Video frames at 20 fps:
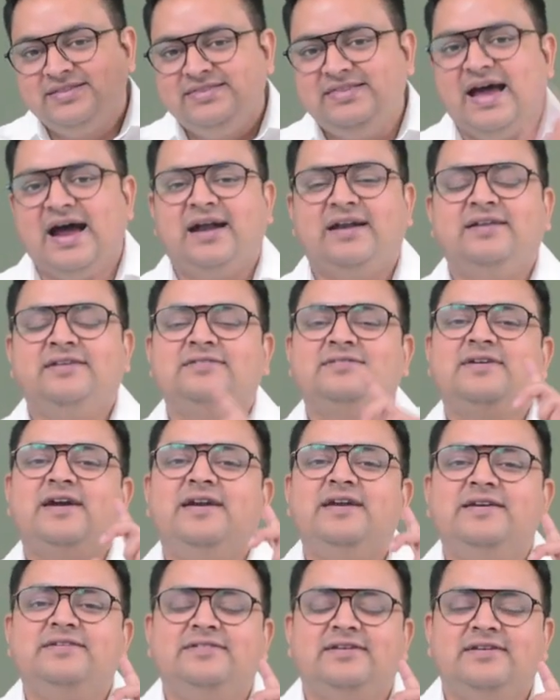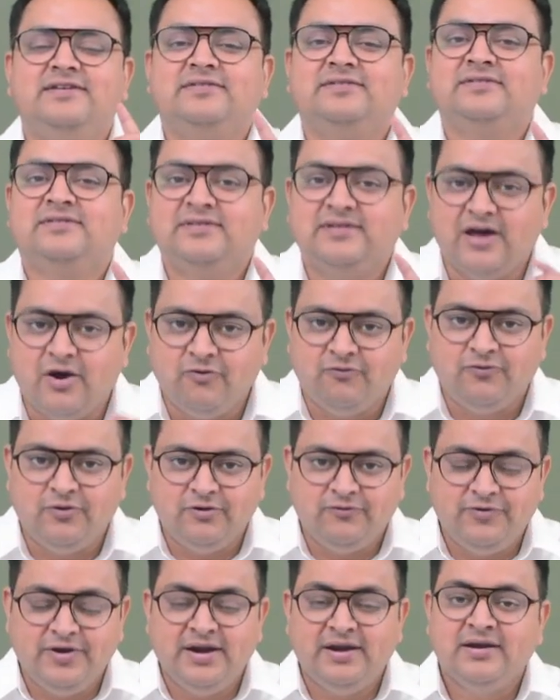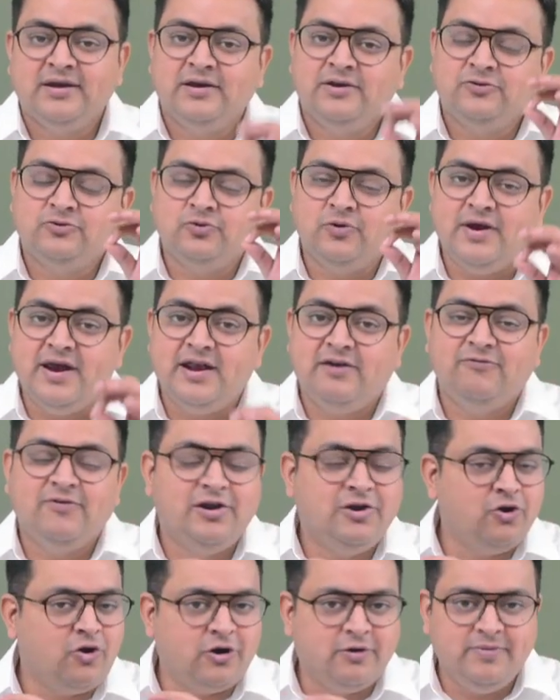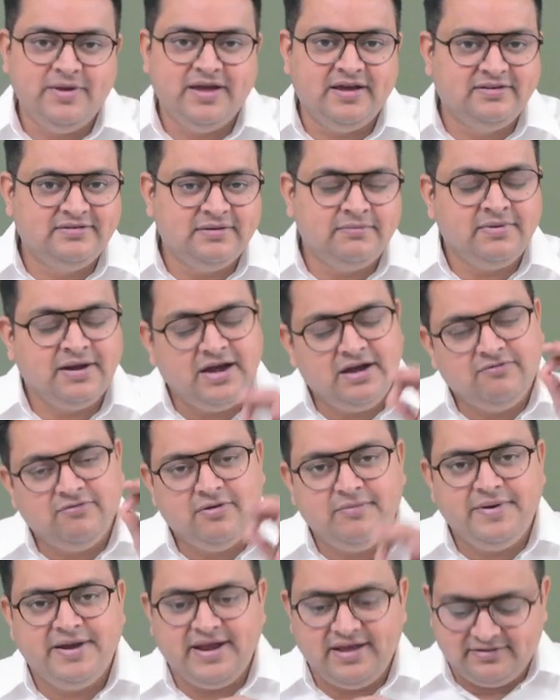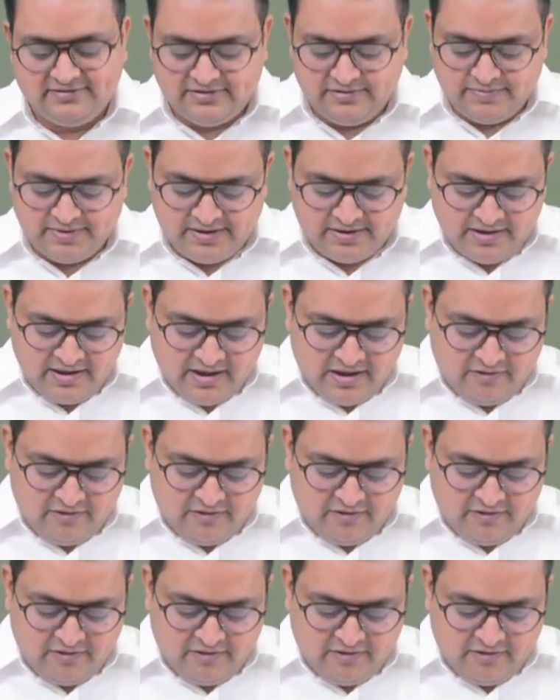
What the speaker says: That is, condition is now fulfilled. So it will not be exempt. It will be taxable.